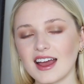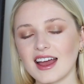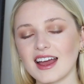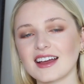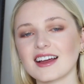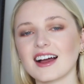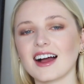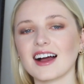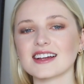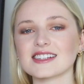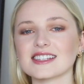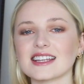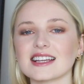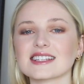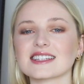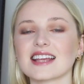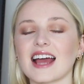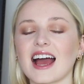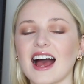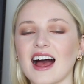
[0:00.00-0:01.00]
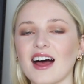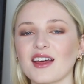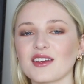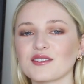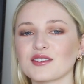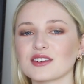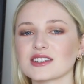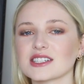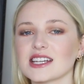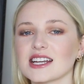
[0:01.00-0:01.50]
Hey guys, it is Cal,
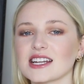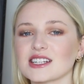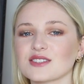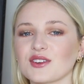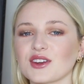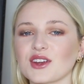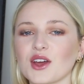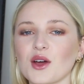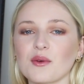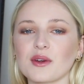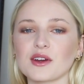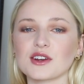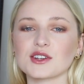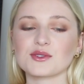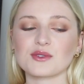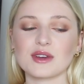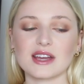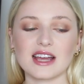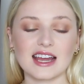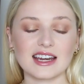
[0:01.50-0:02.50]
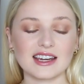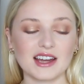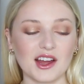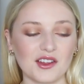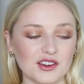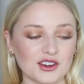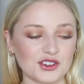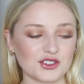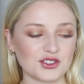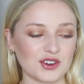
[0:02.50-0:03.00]
and for today's video we are doing
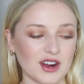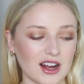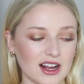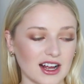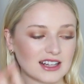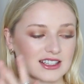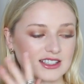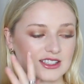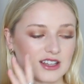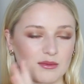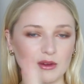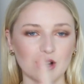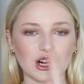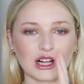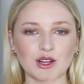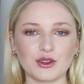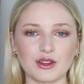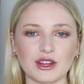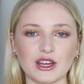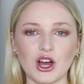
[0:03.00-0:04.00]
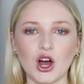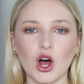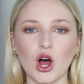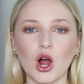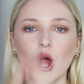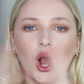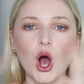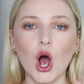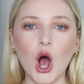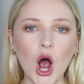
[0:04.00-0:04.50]
another try on summer clothing
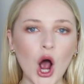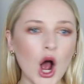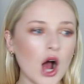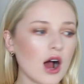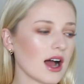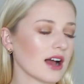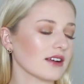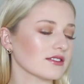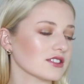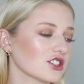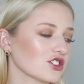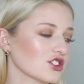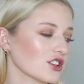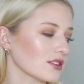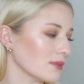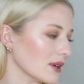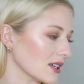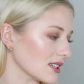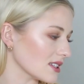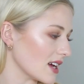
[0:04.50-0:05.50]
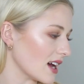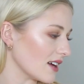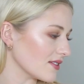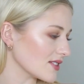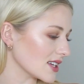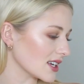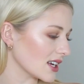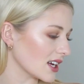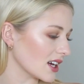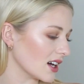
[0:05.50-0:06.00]
haul. Oh, I have such good must-haves
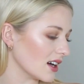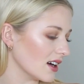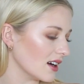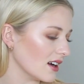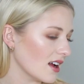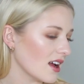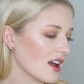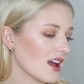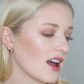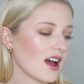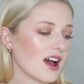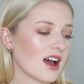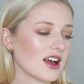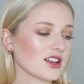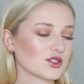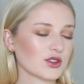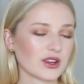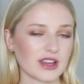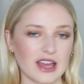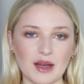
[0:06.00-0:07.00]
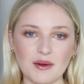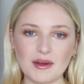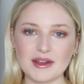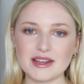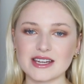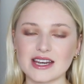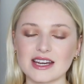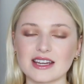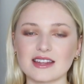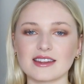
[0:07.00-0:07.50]
in here. So I can't
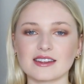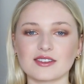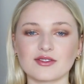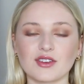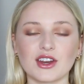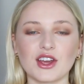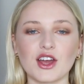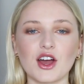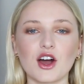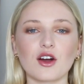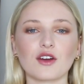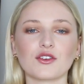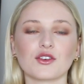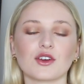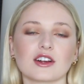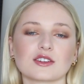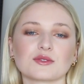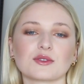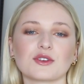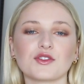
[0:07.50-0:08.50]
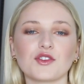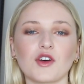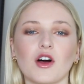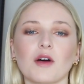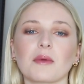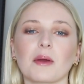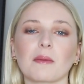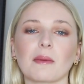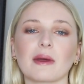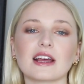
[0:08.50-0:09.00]
wait to get in this video. If you guys want to
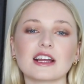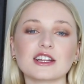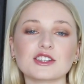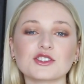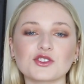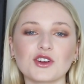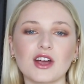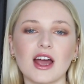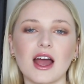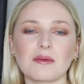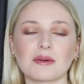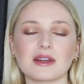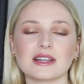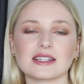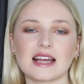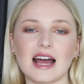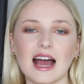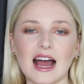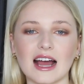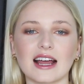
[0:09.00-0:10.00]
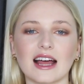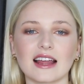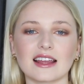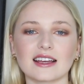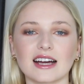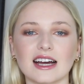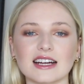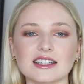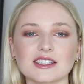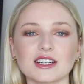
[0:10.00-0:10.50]
follow me on my Instagram, it is at
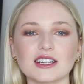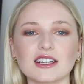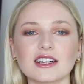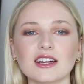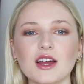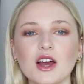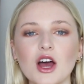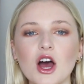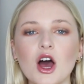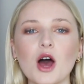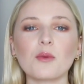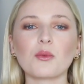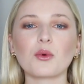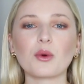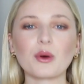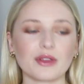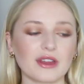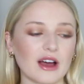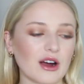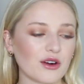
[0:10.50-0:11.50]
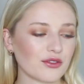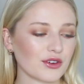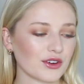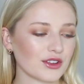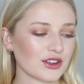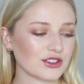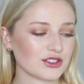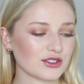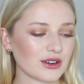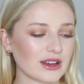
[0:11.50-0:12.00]
Kallie Kaiser. But without
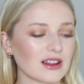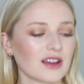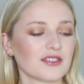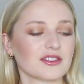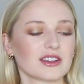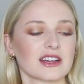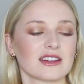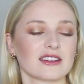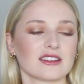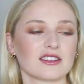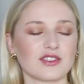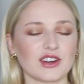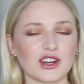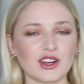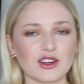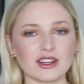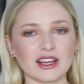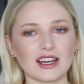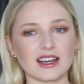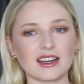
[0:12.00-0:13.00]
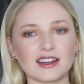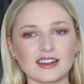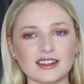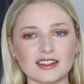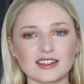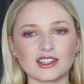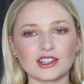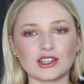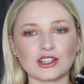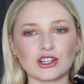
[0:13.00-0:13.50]
further ado, I'd love to get in this video. Like,
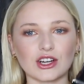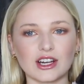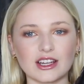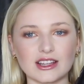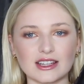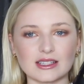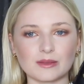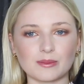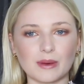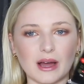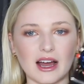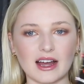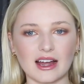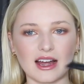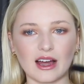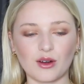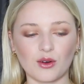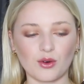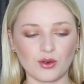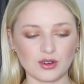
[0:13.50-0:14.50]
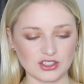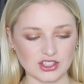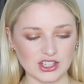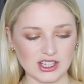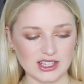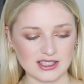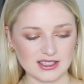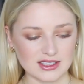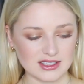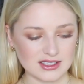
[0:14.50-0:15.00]
look at this bag, how
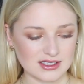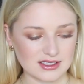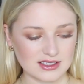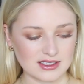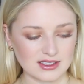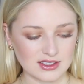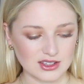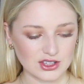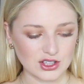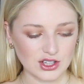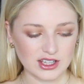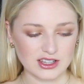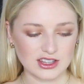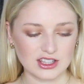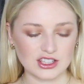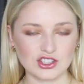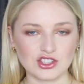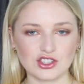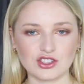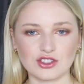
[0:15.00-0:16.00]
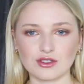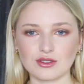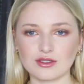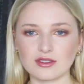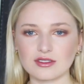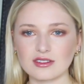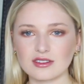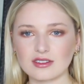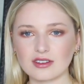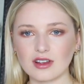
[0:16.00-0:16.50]
gorgeous. Look at these
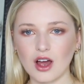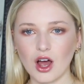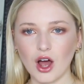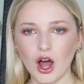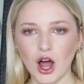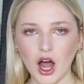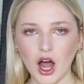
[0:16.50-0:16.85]
shoes.